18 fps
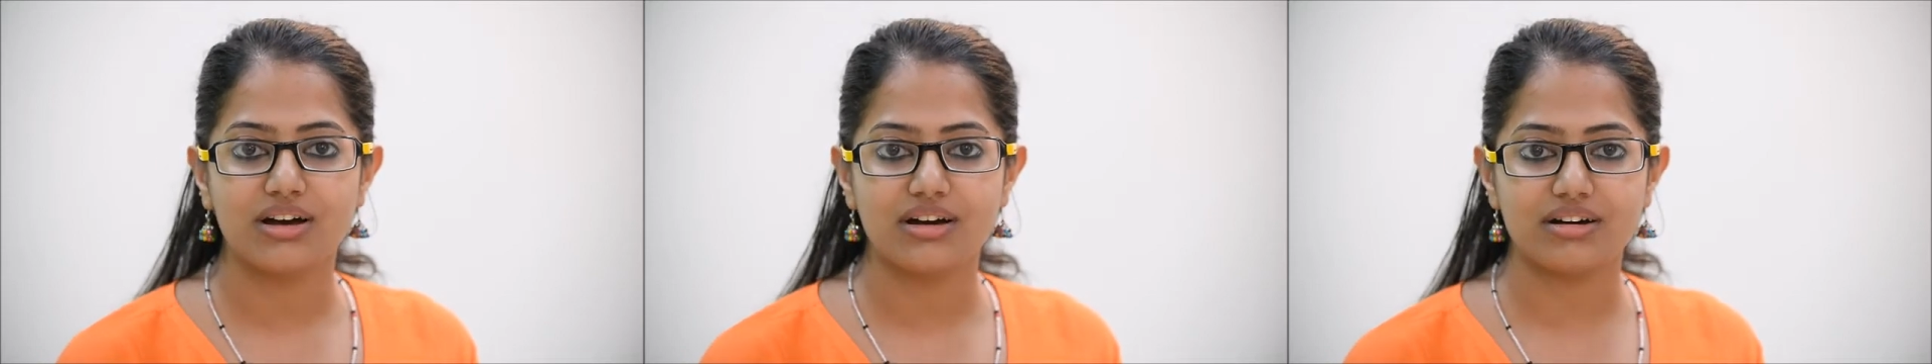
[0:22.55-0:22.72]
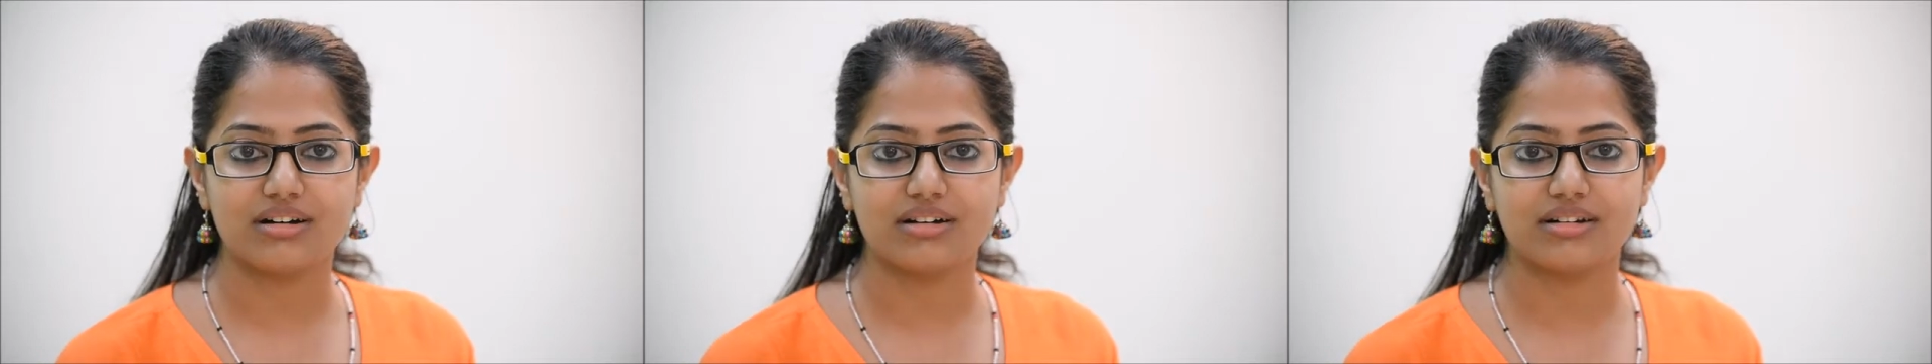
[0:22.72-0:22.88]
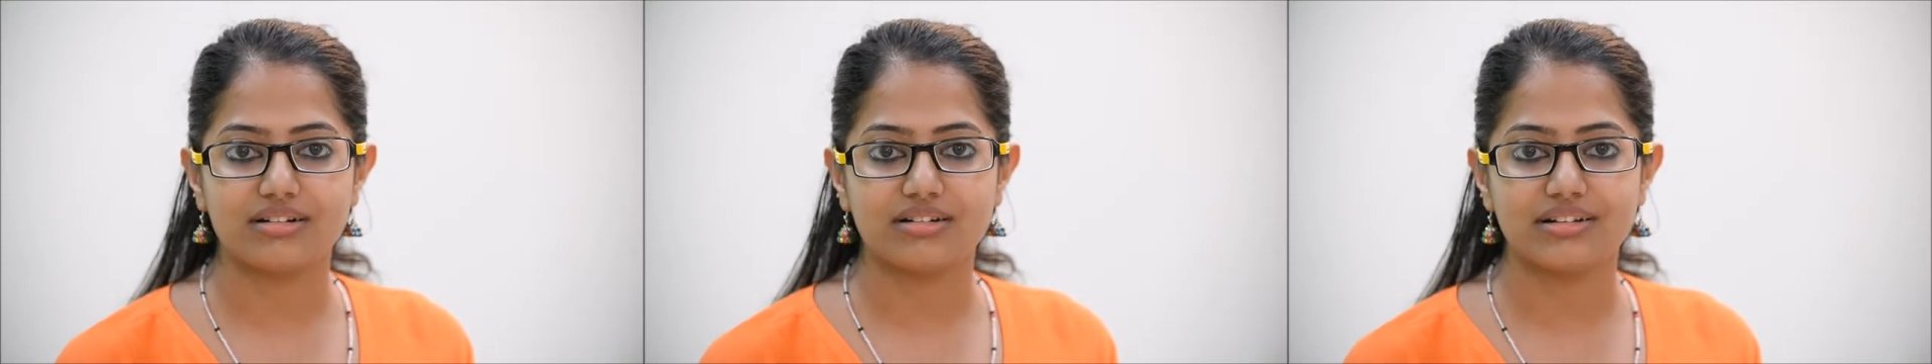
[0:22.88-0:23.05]

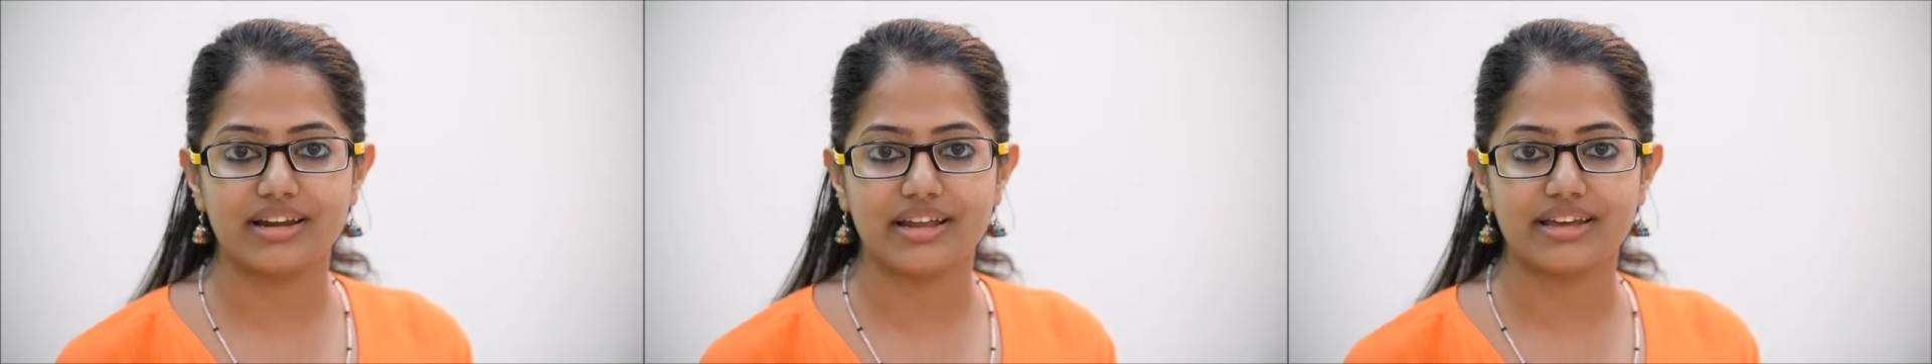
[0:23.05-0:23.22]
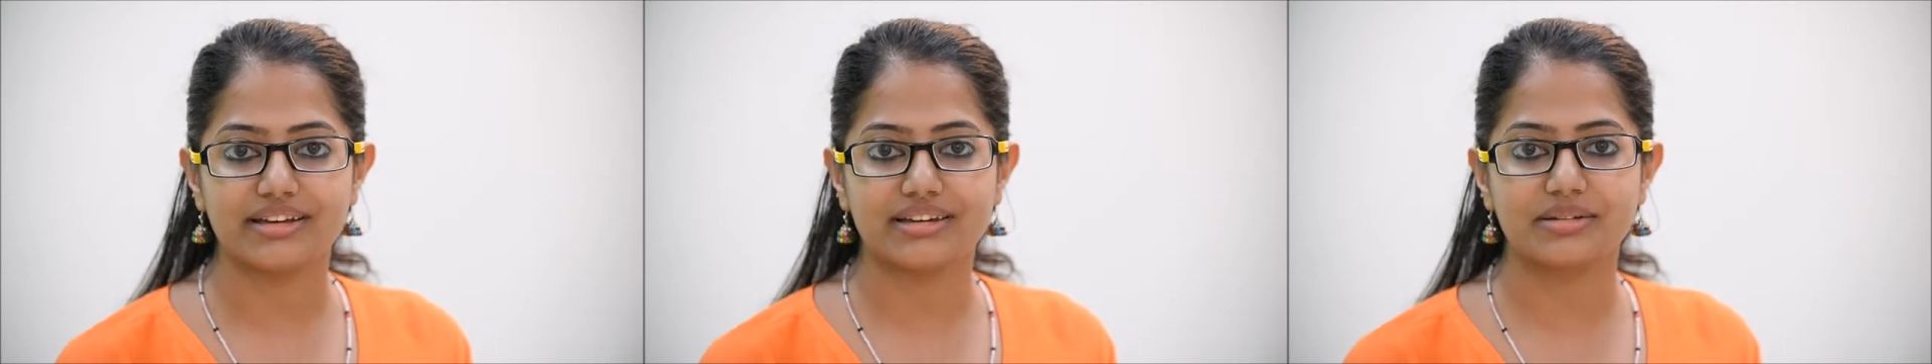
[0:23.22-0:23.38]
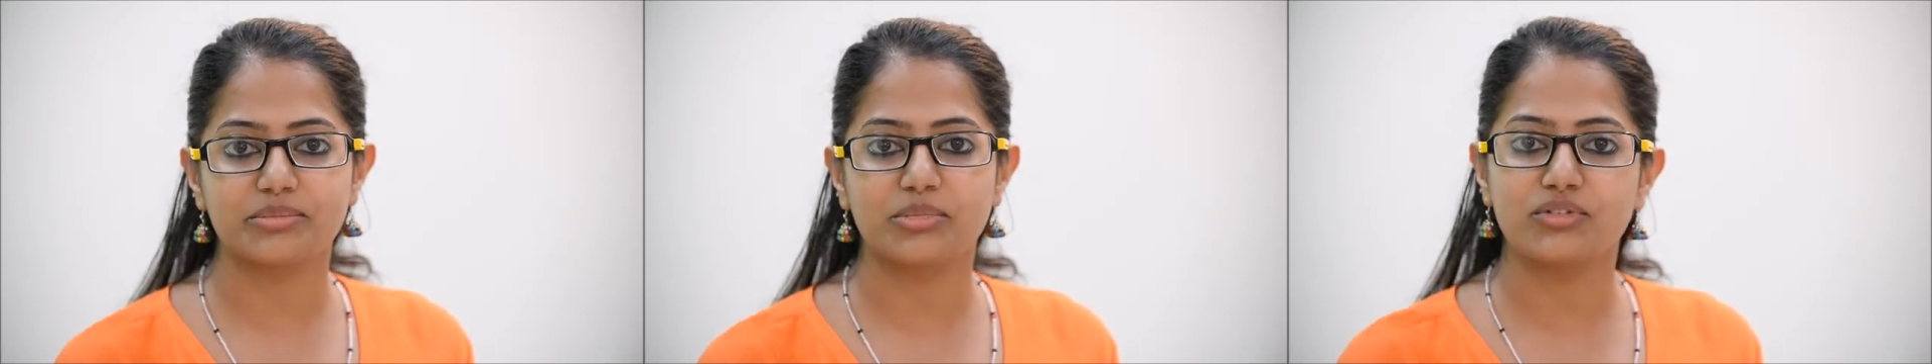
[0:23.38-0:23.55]

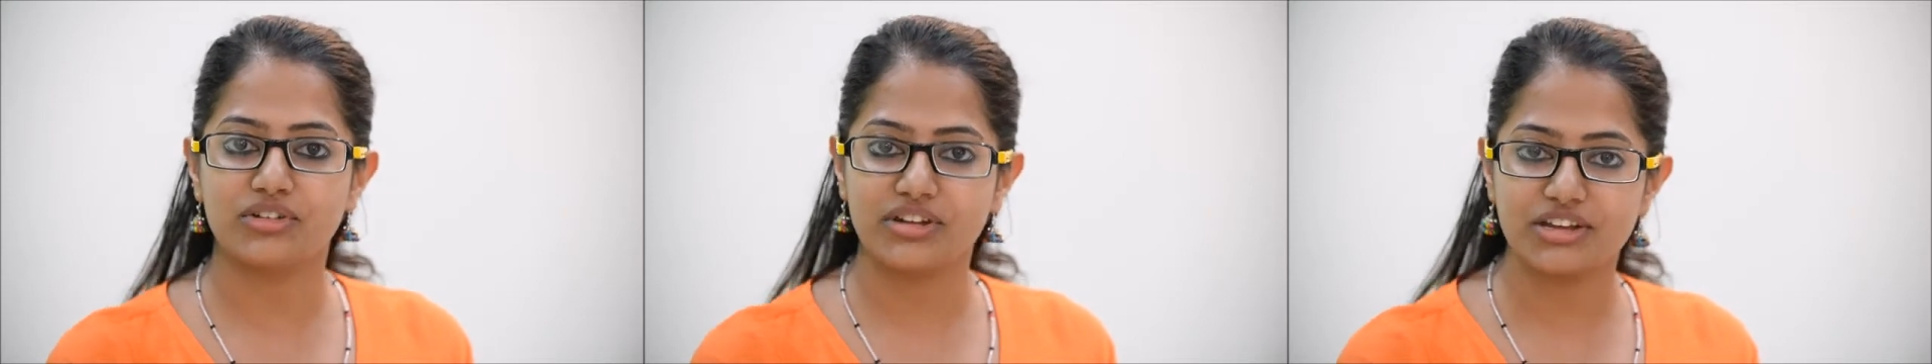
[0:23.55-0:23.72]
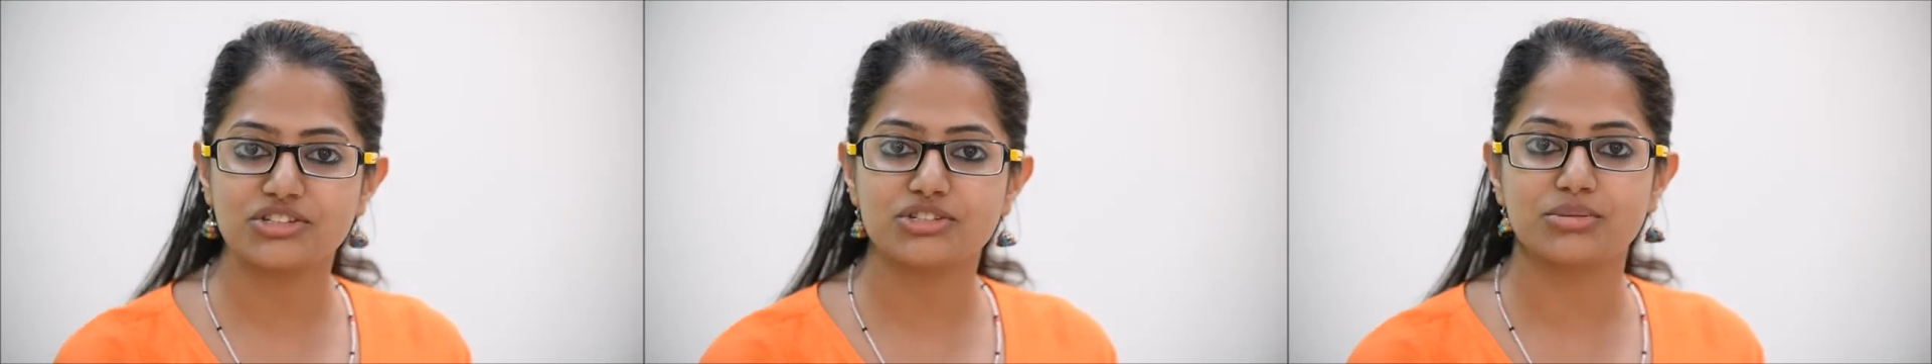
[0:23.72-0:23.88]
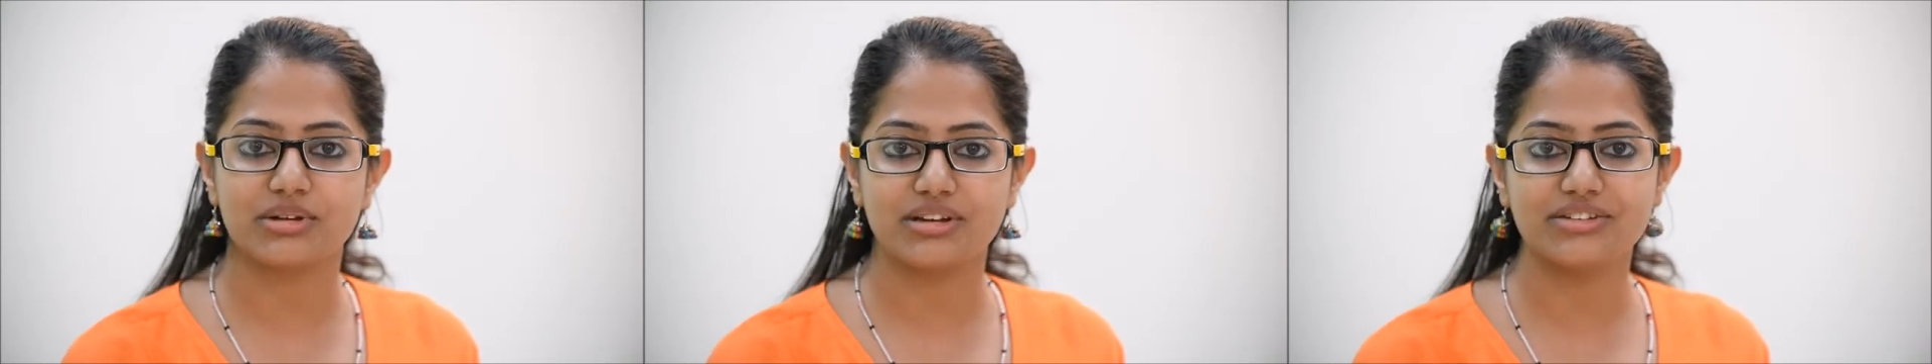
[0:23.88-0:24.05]
like
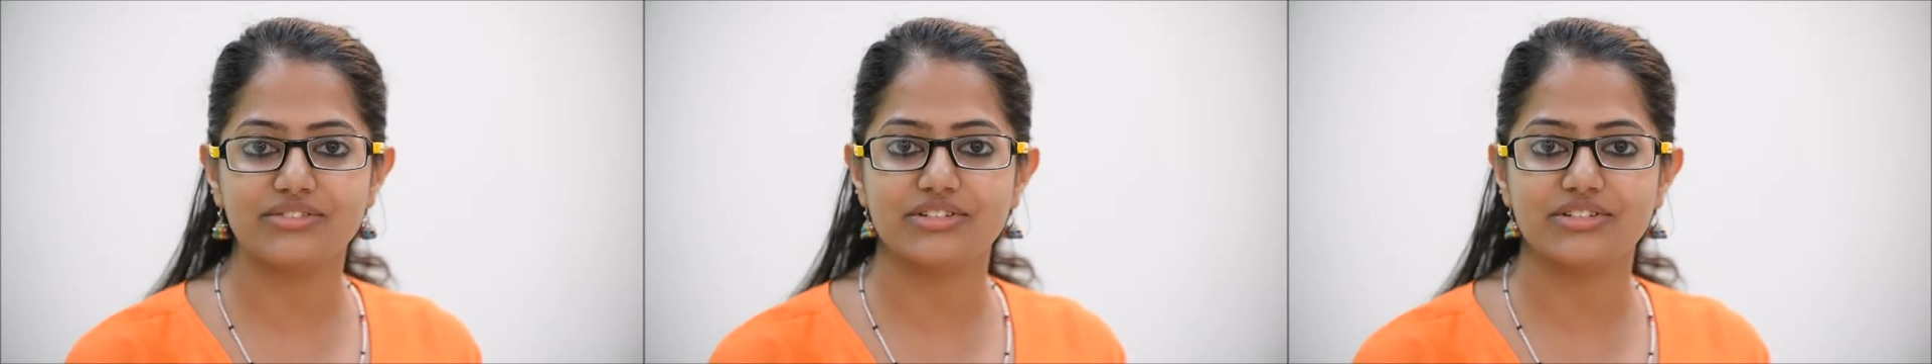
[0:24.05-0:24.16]
Bhubaneswar,